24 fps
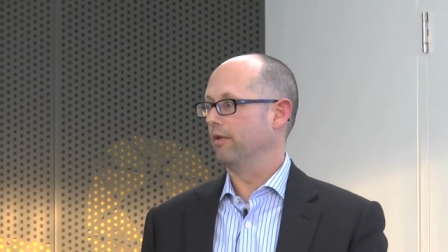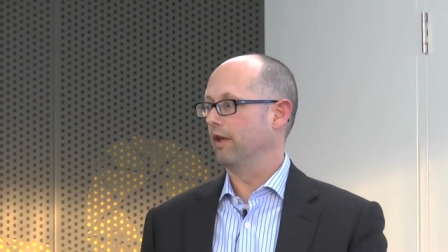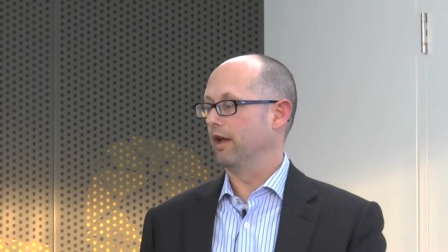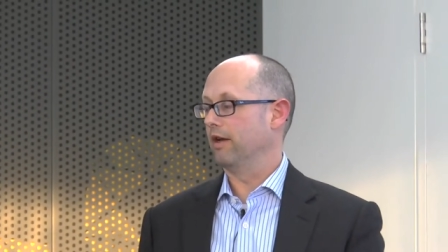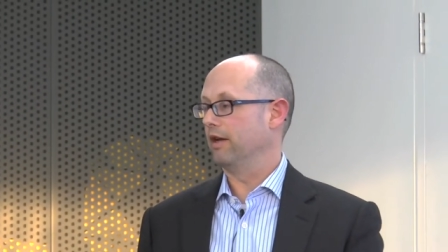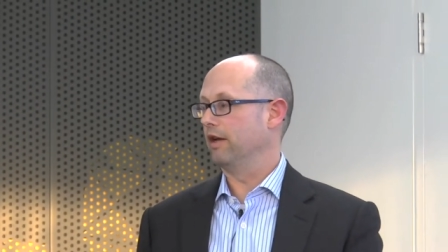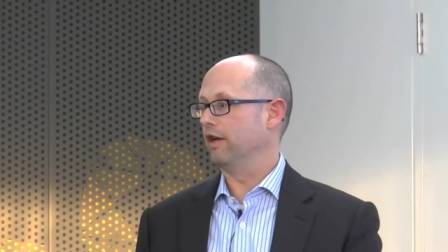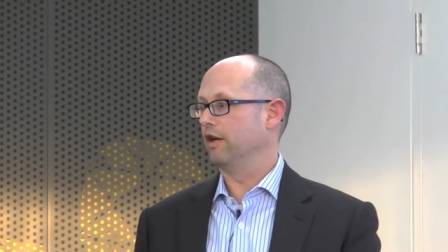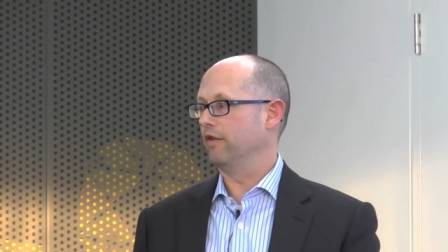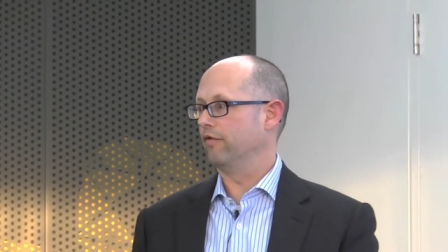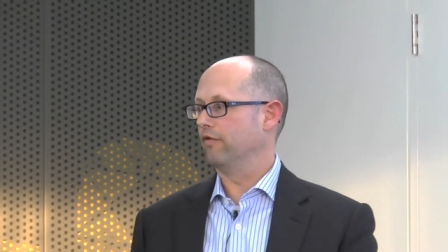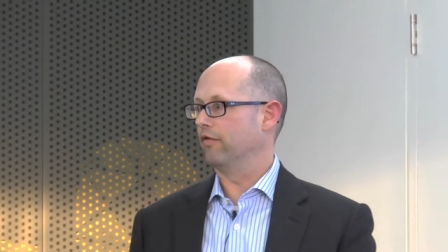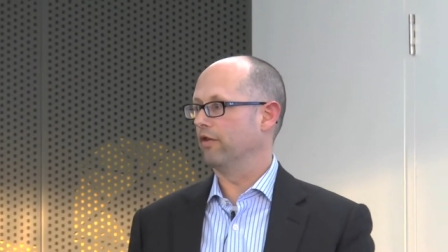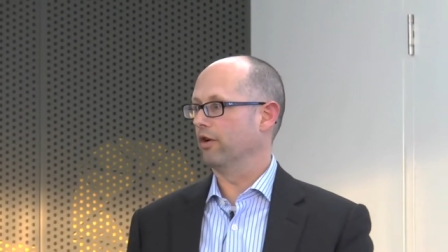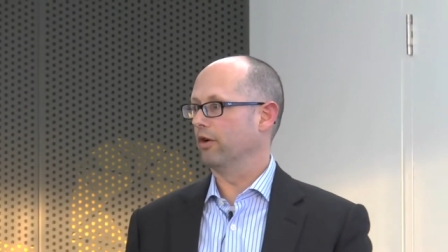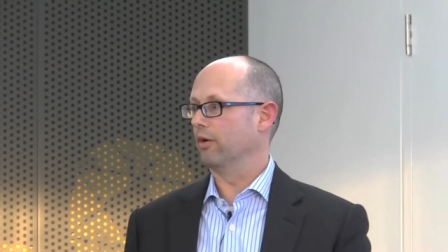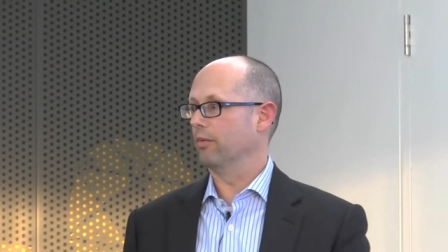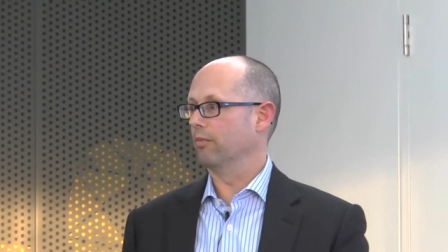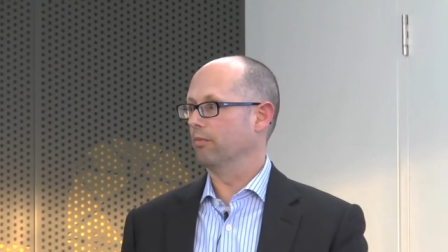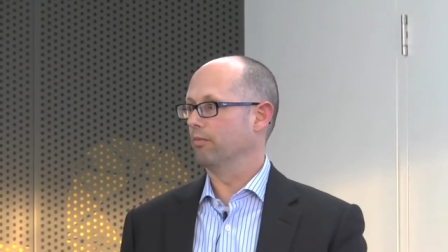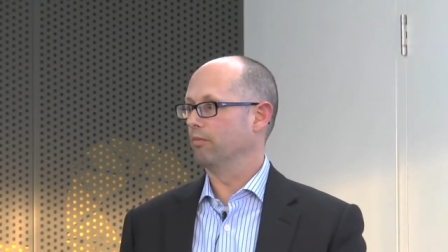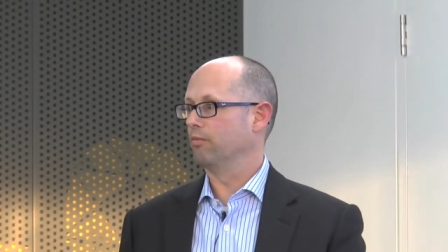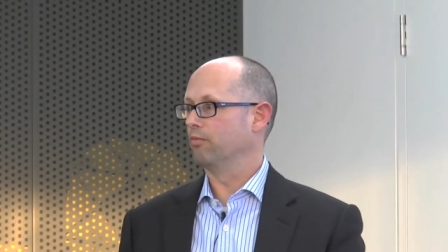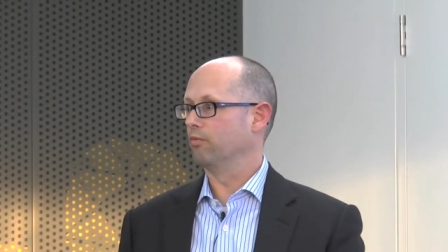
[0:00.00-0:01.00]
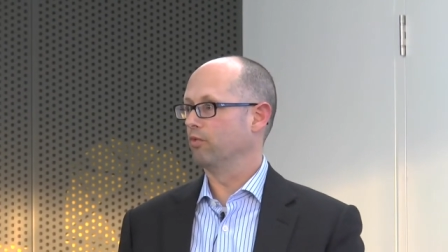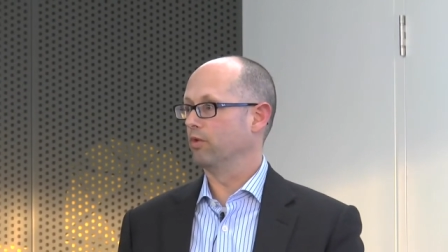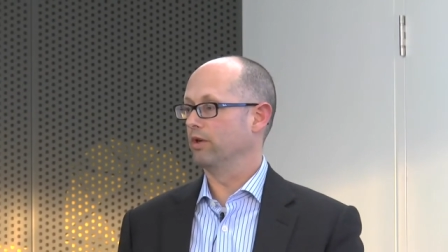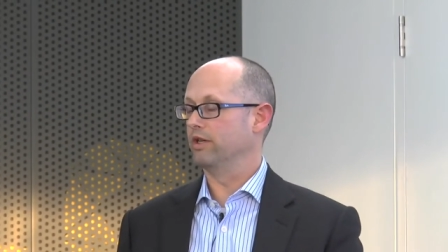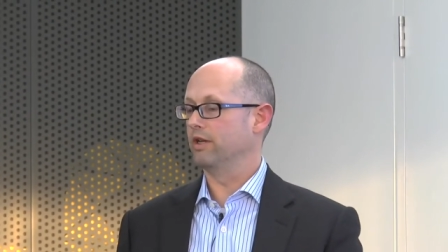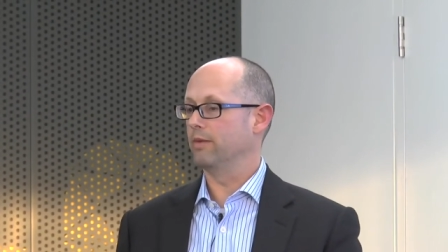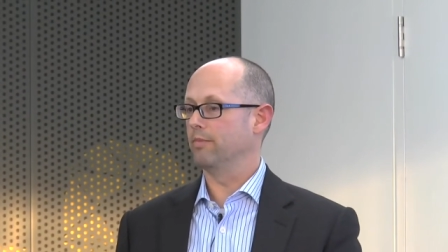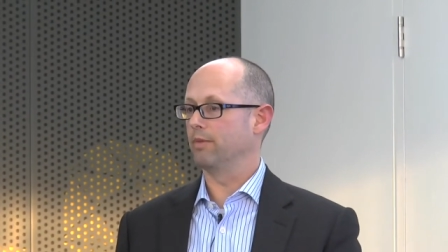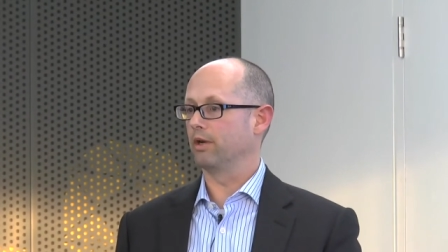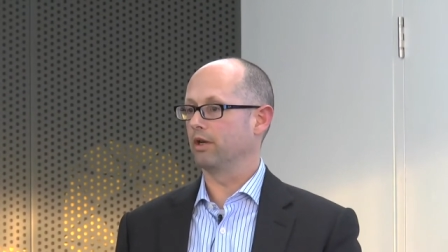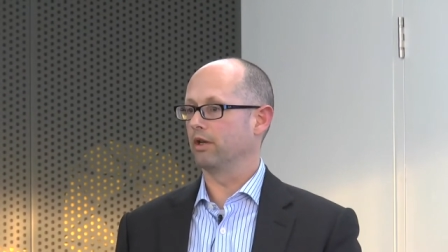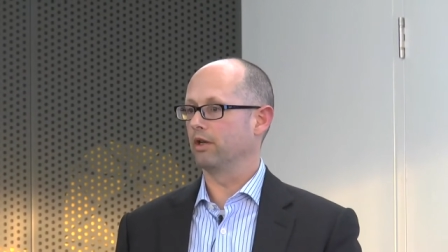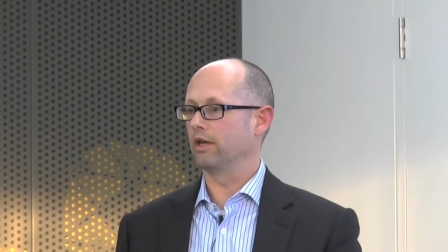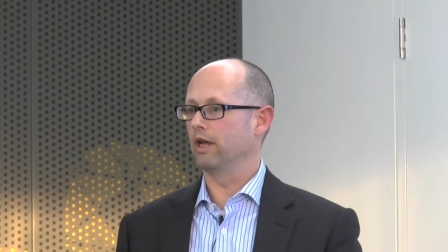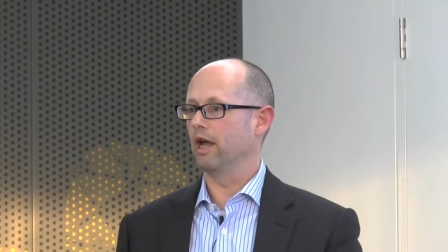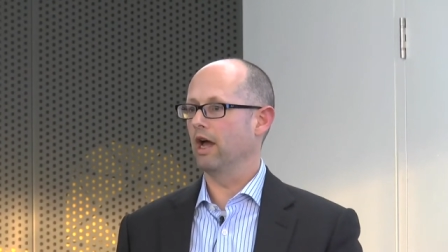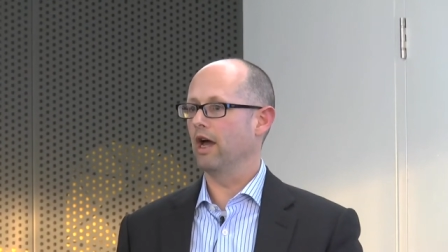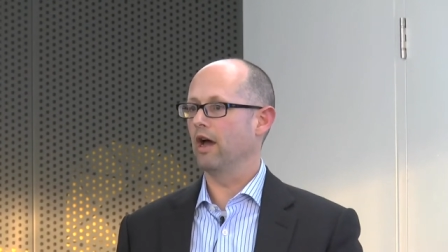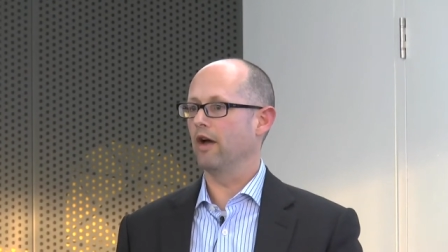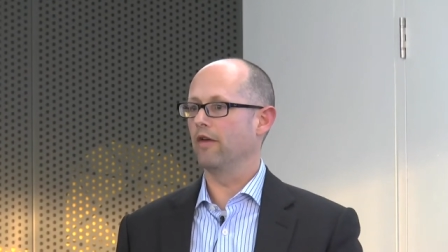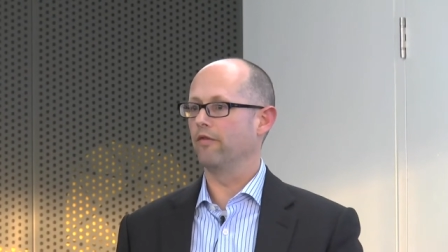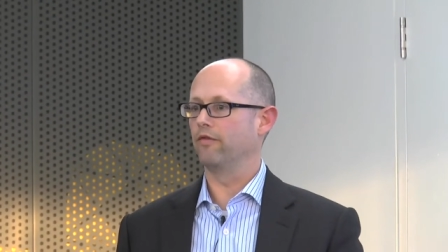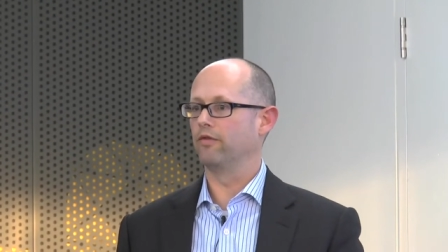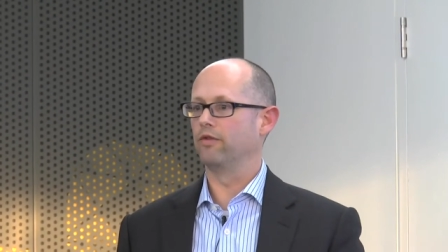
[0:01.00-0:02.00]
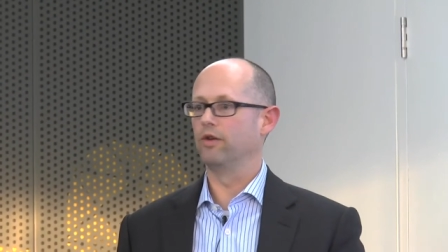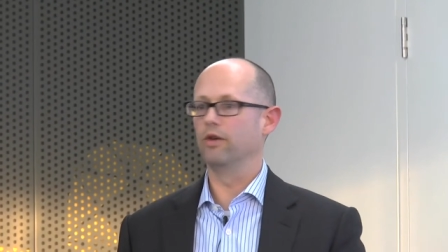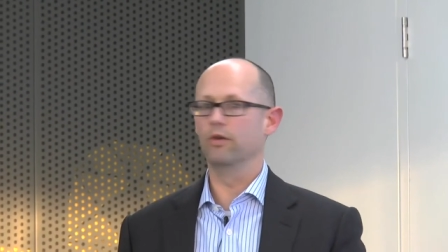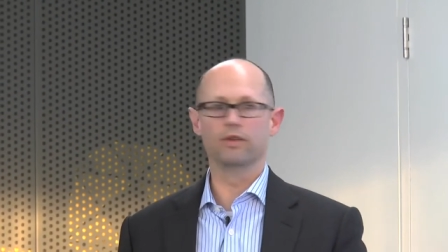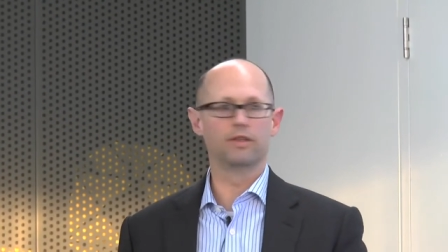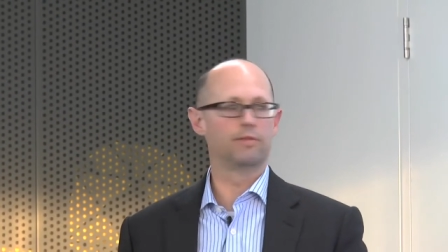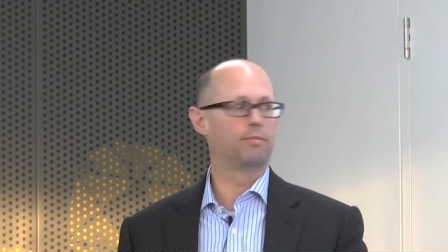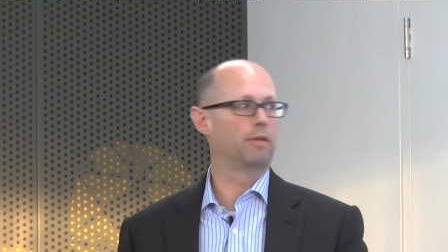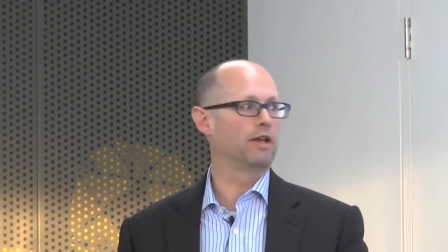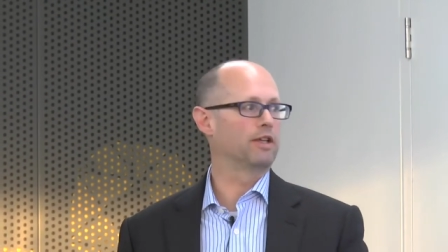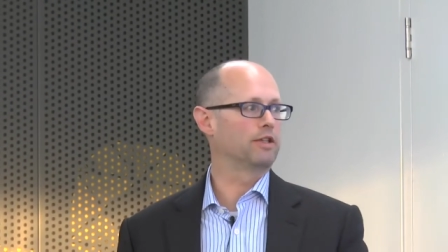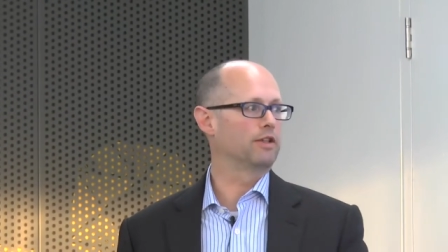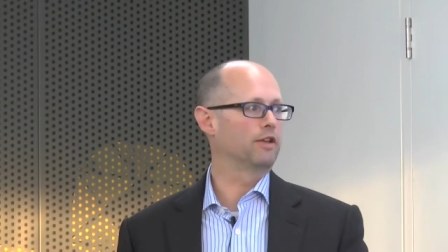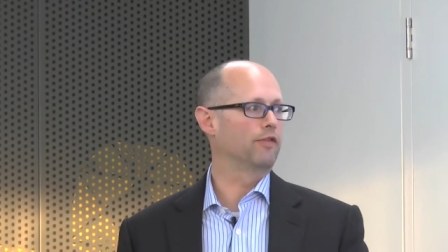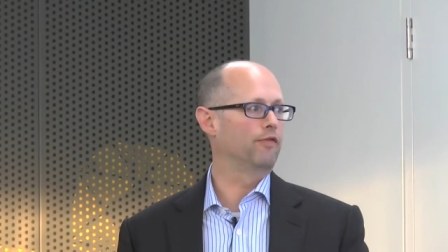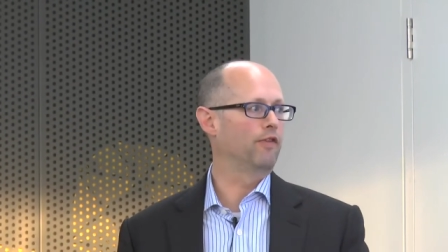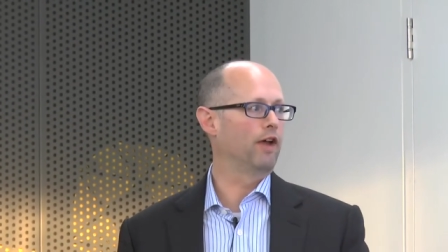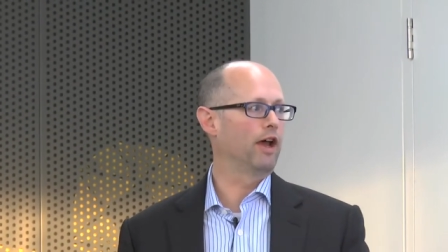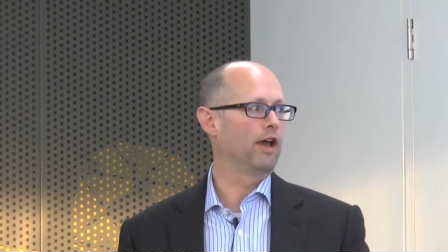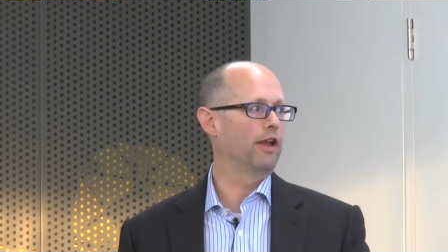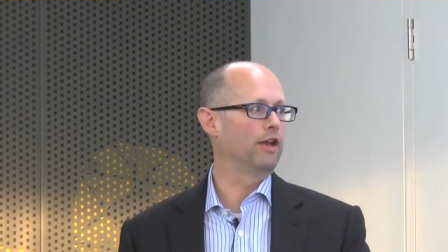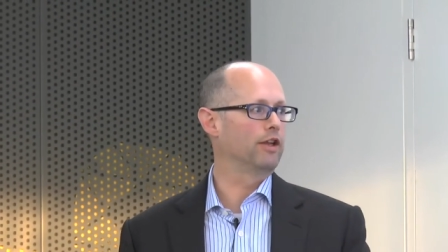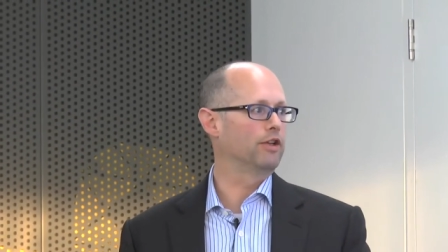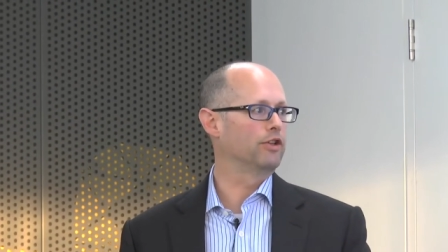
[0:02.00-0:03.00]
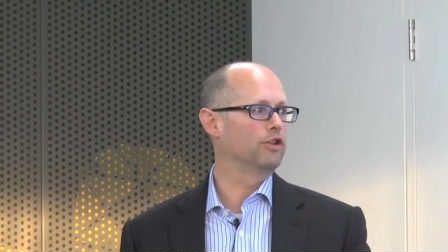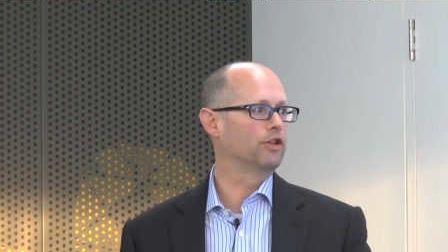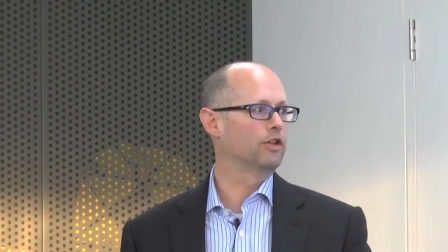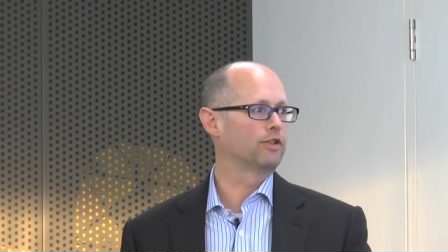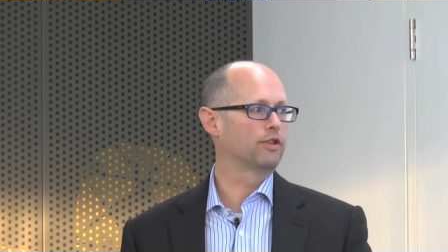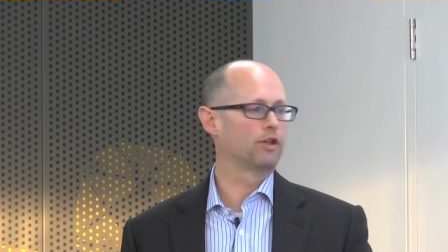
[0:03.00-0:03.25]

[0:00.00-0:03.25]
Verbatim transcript: that any firm would typically have to its best advantage.